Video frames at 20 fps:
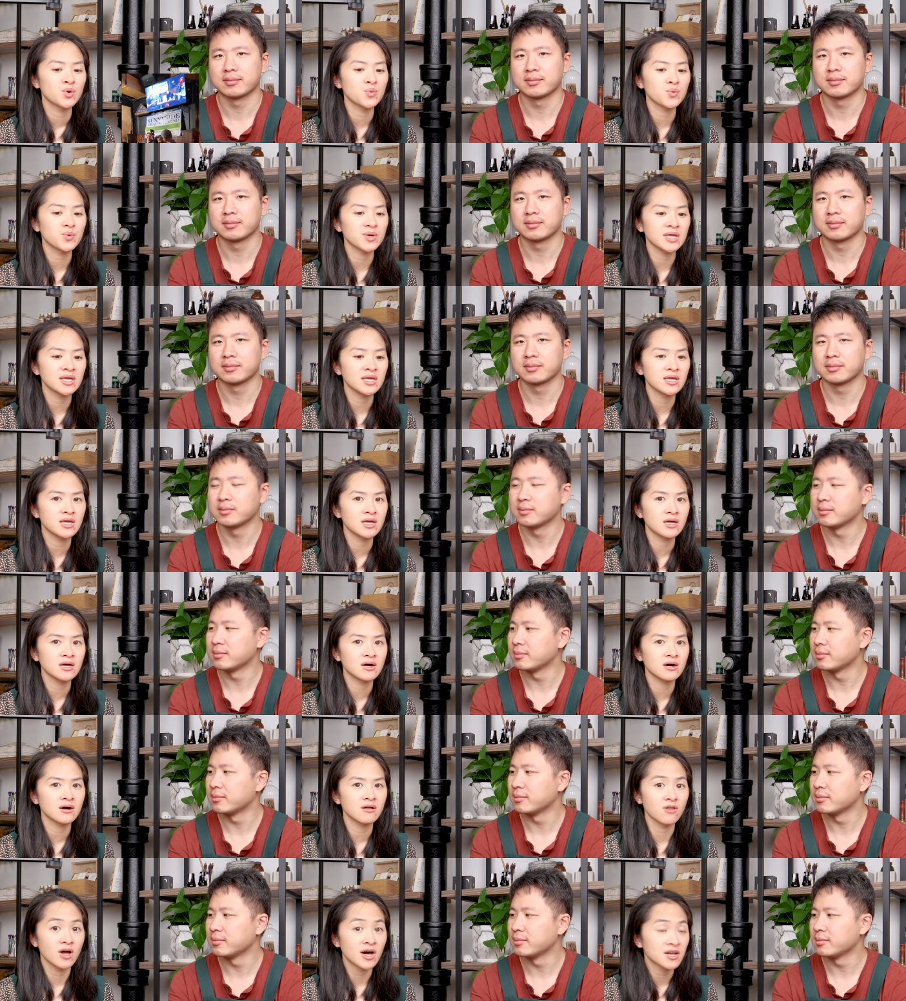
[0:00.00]
Speaker 1: we
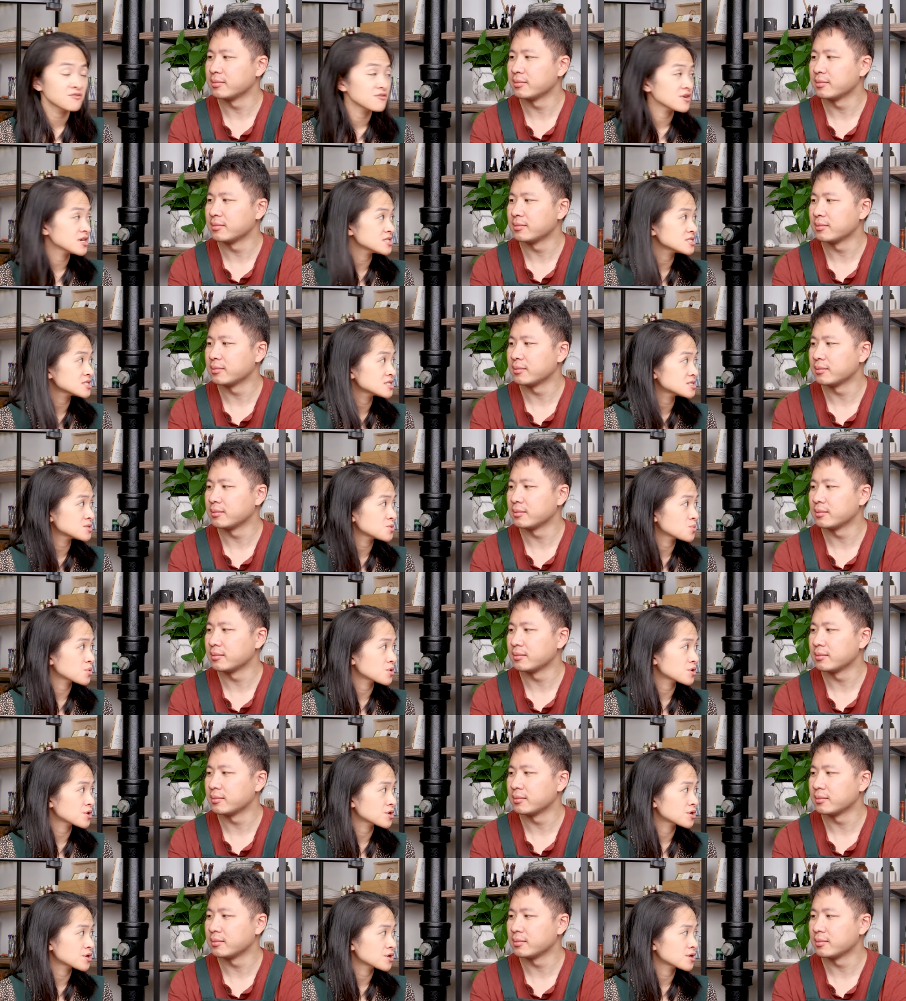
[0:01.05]
a lot of us
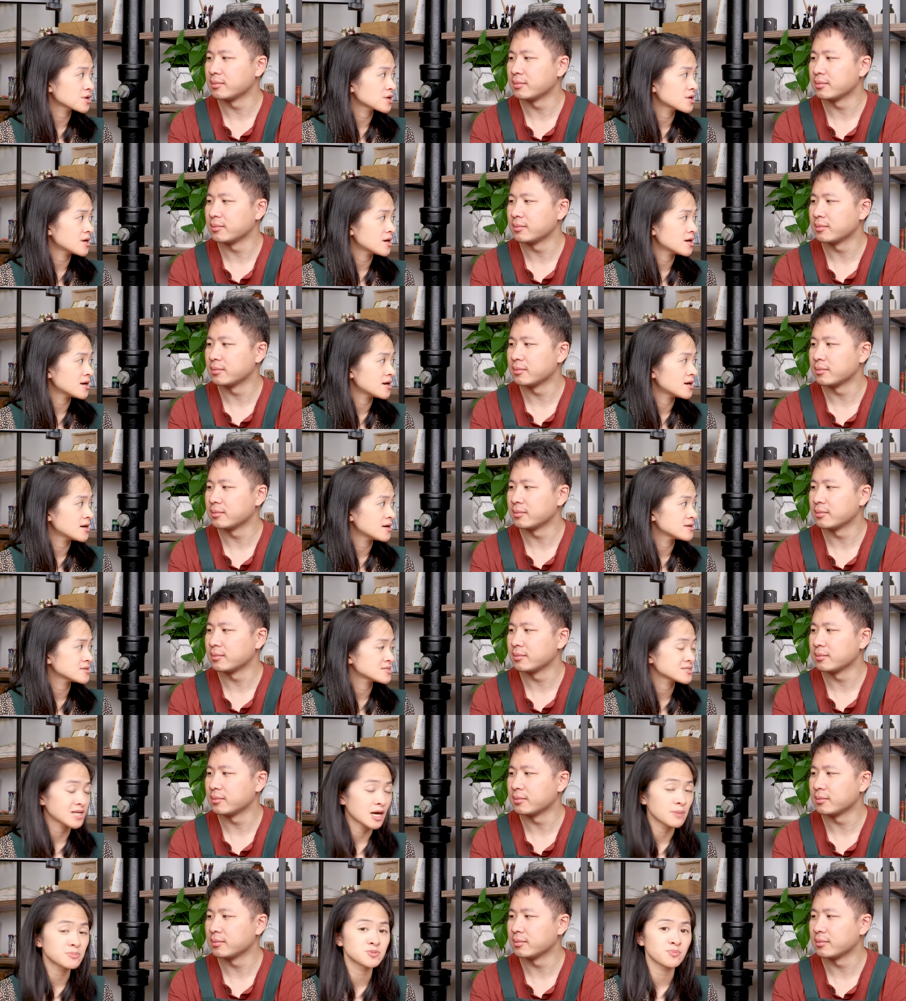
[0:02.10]
were uh,
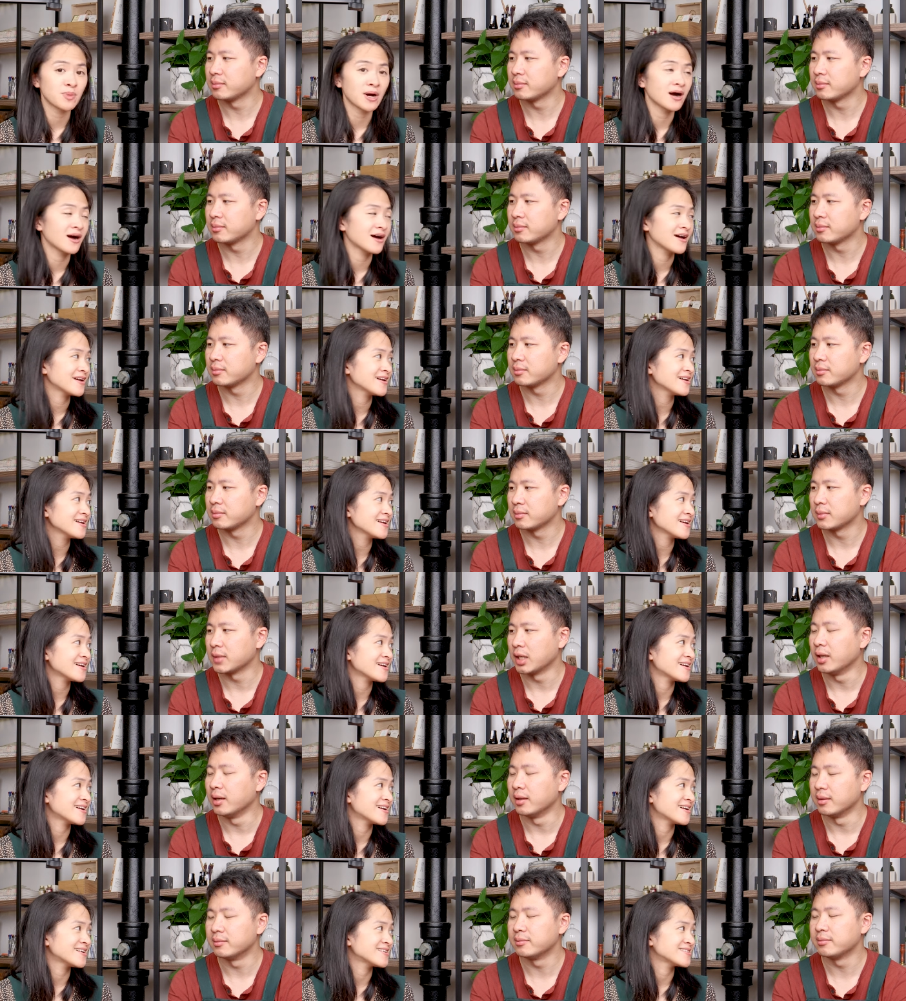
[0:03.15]
stopped by
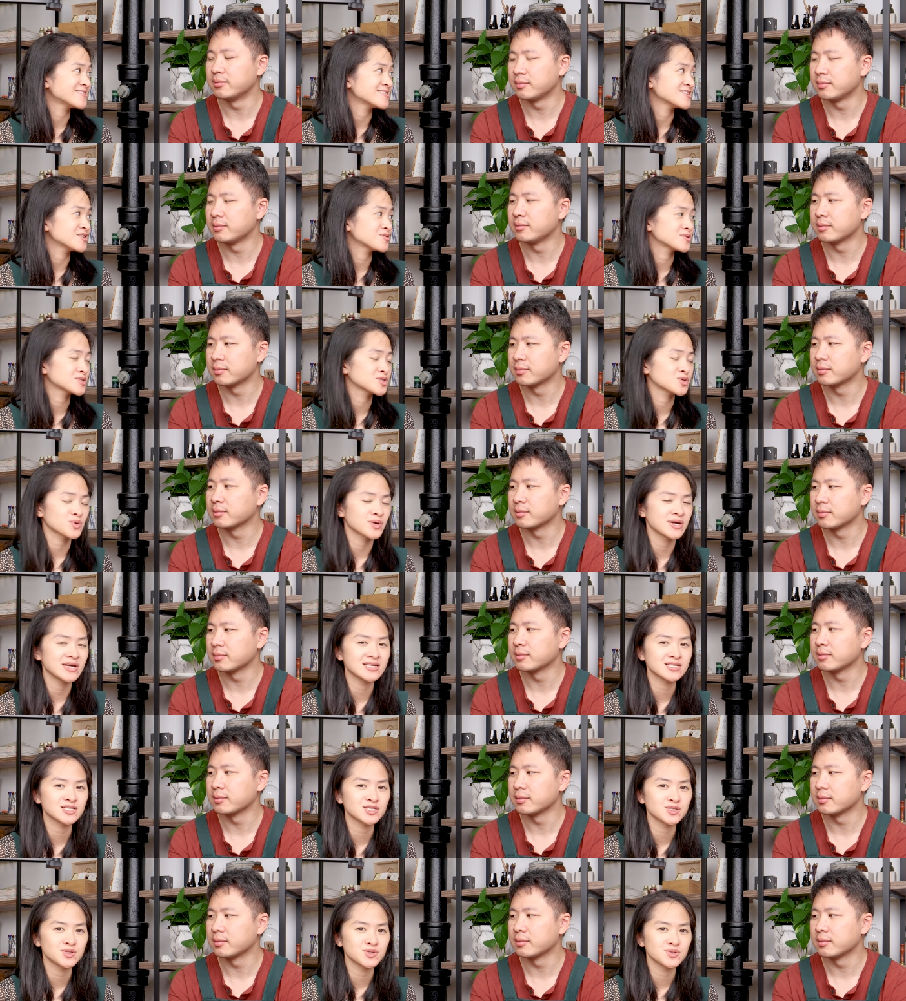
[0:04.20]
okay. and it was
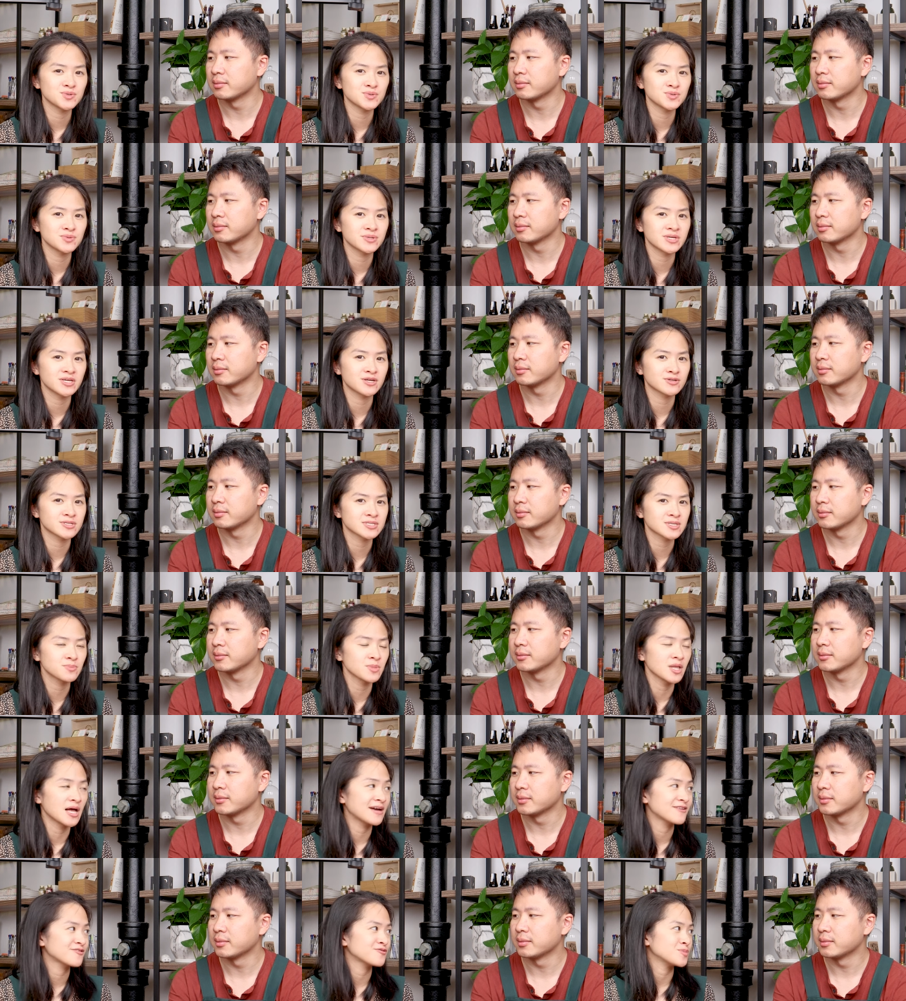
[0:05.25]
great to hear
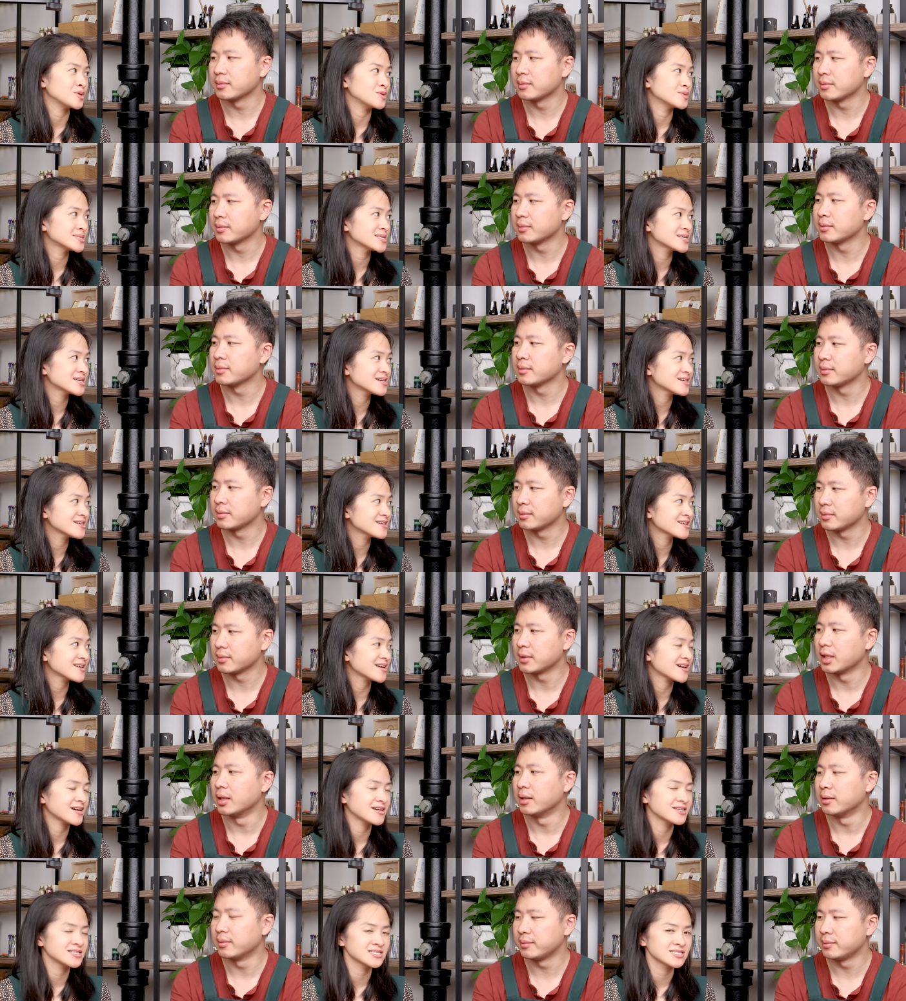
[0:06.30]
some live music
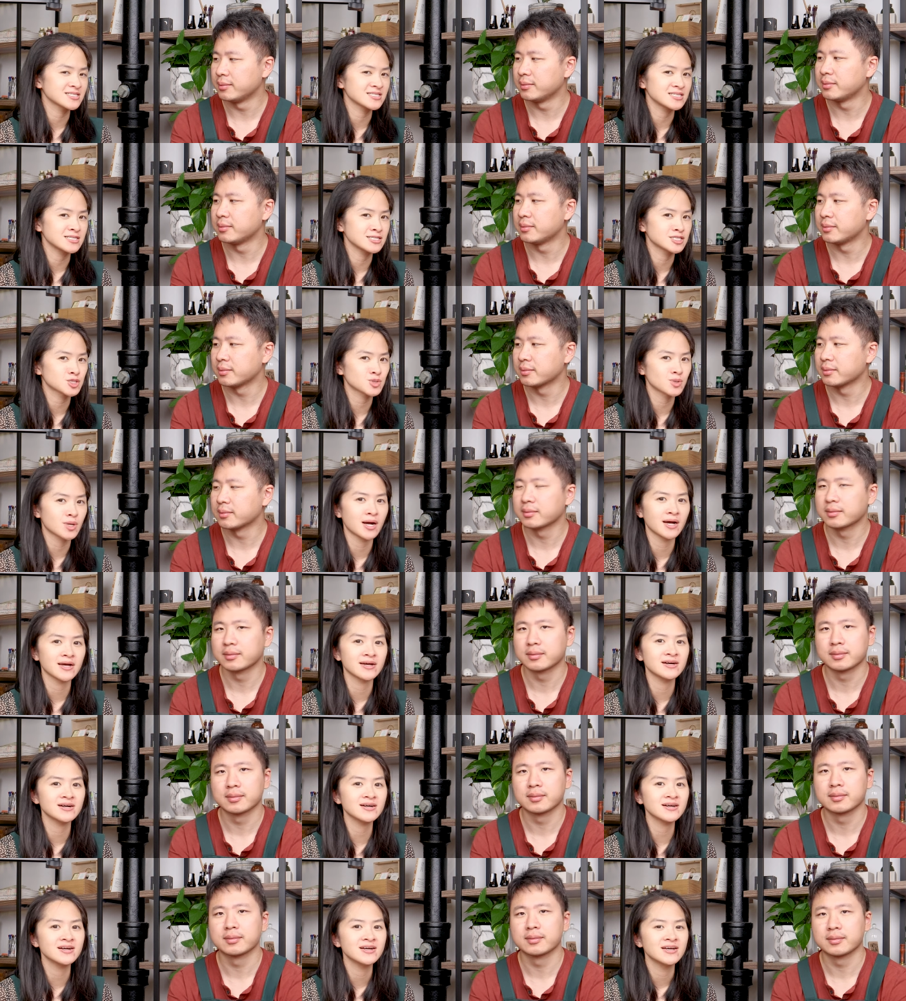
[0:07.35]
and to see
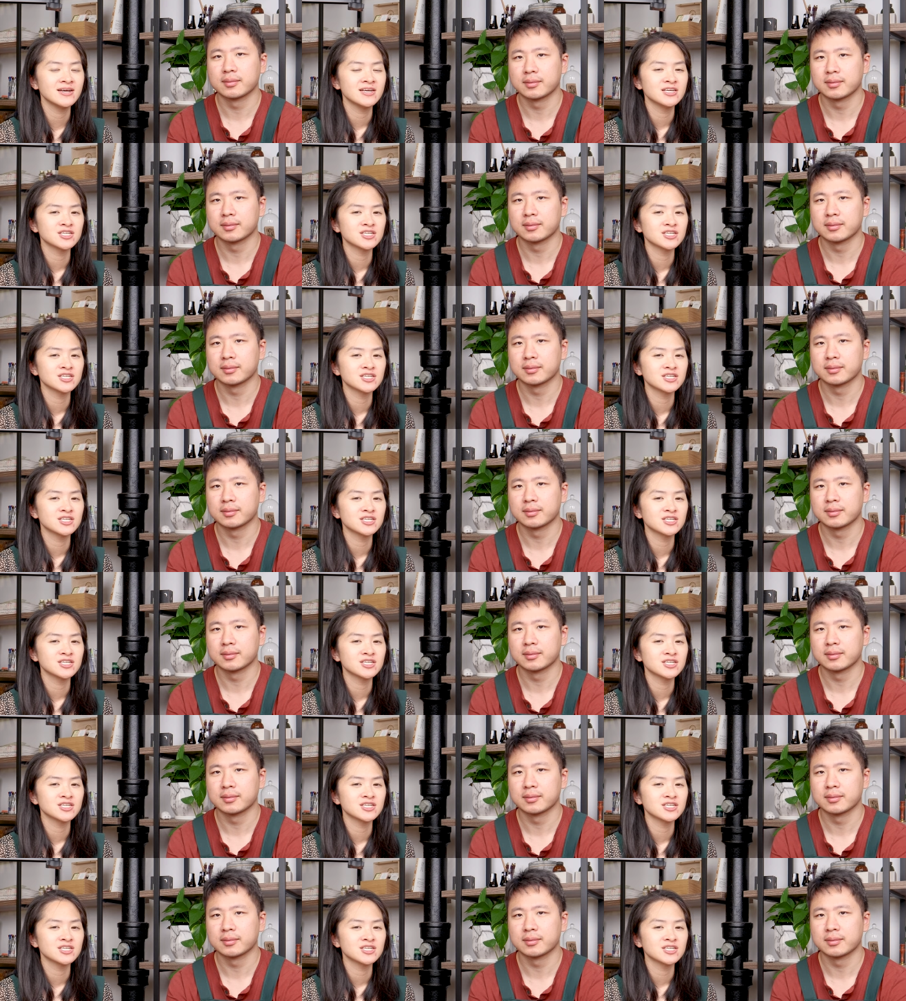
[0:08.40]
soraya